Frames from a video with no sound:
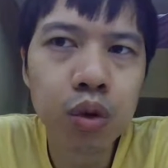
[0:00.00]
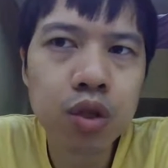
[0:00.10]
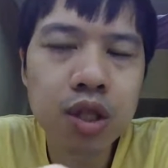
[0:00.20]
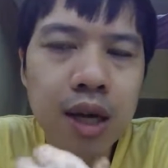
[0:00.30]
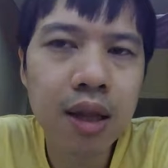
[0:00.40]

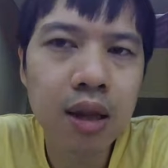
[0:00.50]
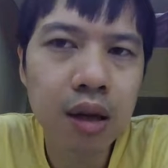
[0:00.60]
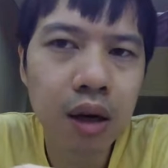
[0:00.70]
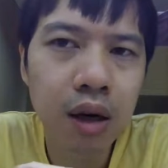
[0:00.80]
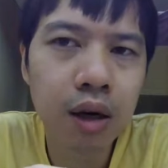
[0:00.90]
set
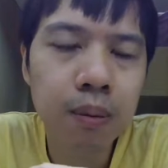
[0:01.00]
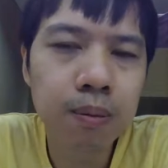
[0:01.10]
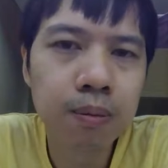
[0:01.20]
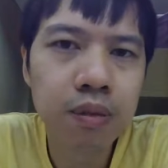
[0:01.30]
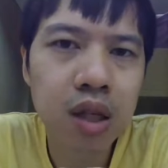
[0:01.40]

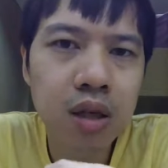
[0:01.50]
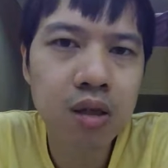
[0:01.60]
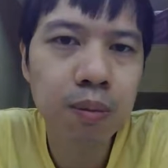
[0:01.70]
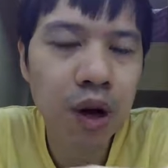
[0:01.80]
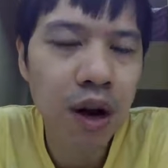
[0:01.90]

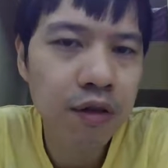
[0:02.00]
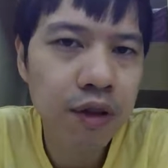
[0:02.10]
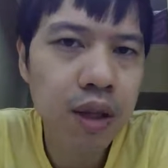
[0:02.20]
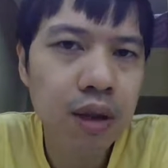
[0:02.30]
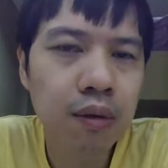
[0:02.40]
things
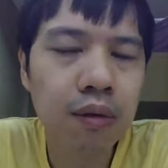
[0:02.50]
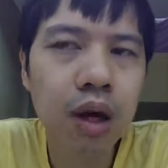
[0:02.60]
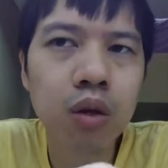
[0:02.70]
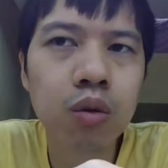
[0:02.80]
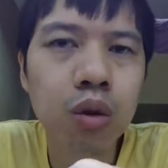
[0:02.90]
private,
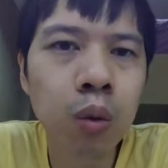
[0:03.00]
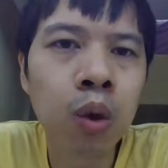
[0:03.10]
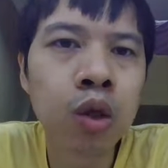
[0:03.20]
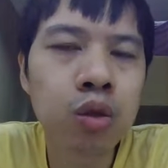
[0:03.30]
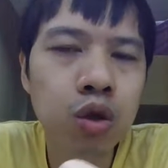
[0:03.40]
right? You don't
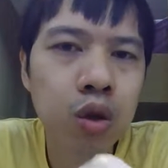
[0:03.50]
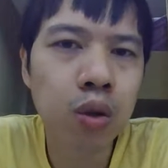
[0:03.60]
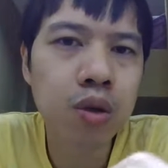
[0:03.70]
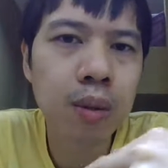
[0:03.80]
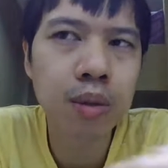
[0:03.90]
want to
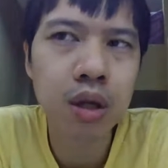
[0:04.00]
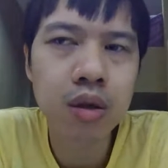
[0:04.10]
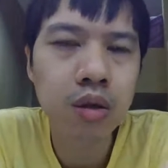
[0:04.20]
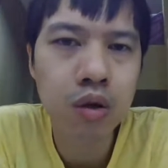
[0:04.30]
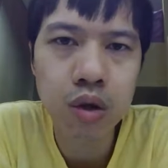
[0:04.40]
show some
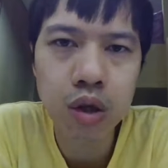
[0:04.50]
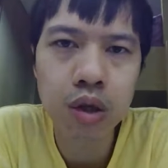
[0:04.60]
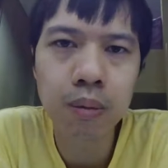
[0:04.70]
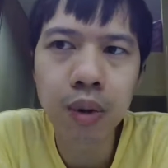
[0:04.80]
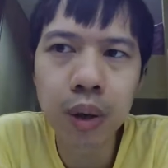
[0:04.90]
things to
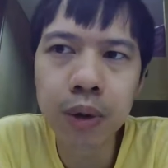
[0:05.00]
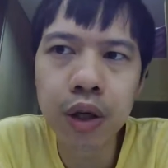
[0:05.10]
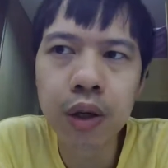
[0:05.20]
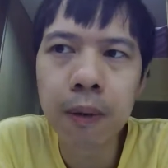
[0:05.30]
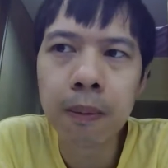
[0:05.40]
certain
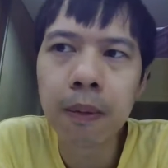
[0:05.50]
people.